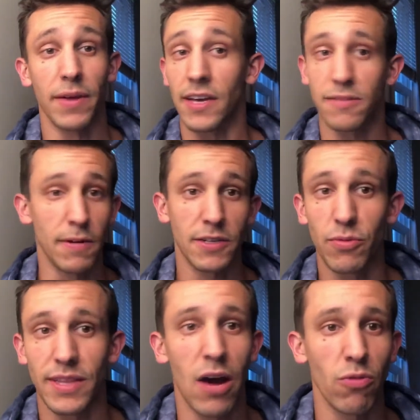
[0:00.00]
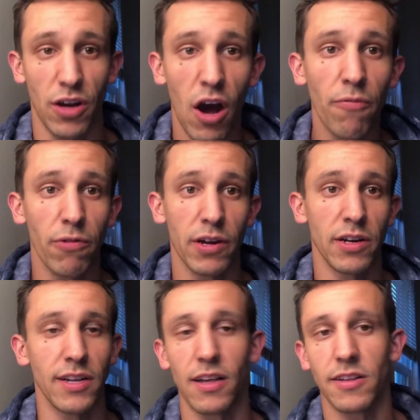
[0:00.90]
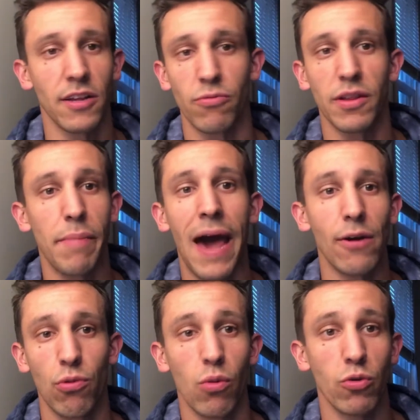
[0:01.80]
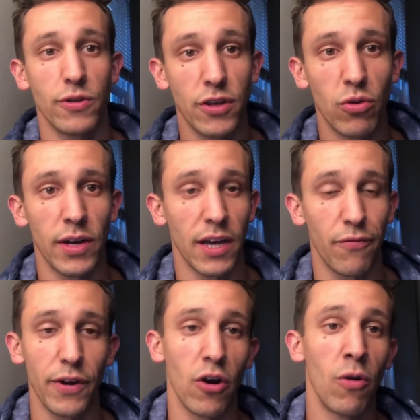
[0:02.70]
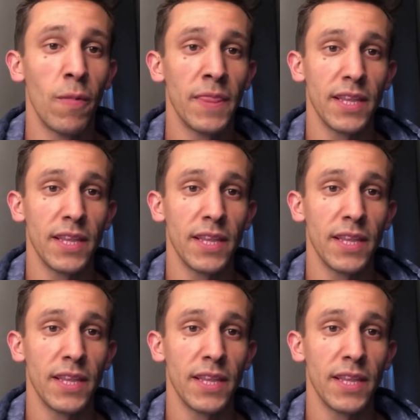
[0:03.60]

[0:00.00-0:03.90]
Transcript: Especially without recovery, it doesn't really matter what we're doing if we don't